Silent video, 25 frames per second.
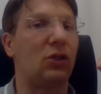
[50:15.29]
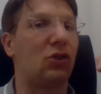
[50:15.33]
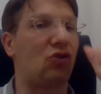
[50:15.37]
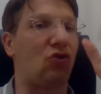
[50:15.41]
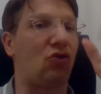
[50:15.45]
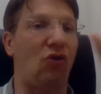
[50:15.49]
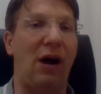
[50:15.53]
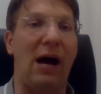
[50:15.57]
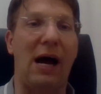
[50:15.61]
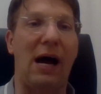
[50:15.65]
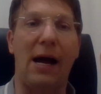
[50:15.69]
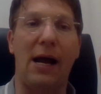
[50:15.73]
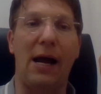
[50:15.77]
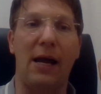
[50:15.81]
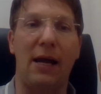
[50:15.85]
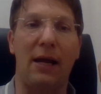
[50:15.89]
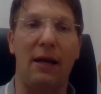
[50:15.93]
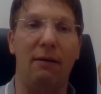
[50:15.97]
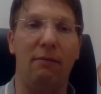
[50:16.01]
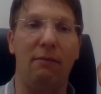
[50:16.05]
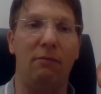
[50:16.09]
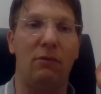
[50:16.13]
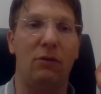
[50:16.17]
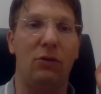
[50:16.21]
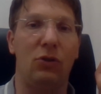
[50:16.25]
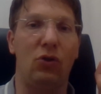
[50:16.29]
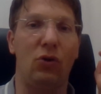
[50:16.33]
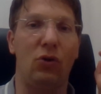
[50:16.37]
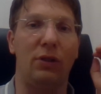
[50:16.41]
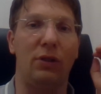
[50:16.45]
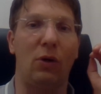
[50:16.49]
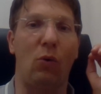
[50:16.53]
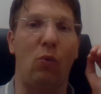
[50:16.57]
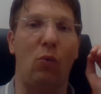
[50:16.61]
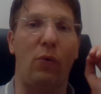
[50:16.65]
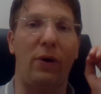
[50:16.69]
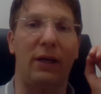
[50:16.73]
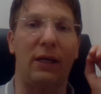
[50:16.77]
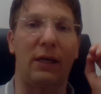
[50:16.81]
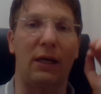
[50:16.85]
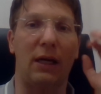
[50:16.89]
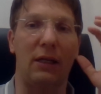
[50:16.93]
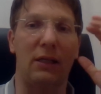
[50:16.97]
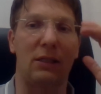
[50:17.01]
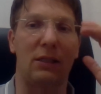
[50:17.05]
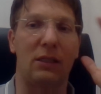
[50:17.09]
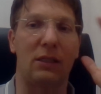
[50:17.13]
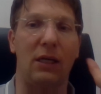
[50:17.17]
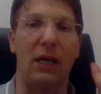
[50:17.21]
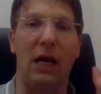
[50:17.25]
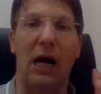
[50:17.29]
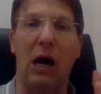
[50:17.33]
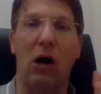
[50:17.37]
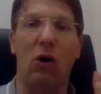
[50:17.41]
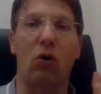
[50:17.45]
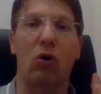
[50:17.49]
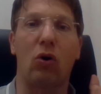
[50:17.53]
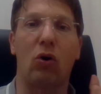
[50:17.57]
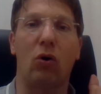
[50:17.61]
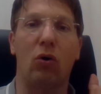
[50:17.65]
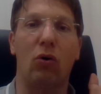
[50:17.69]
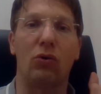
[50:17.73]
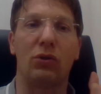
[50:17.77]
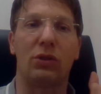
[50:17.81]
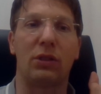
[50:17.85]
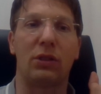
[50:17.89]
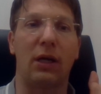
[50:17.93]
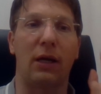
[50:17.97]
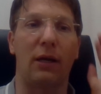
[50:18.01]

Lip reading: try during the weekend, see how it goes,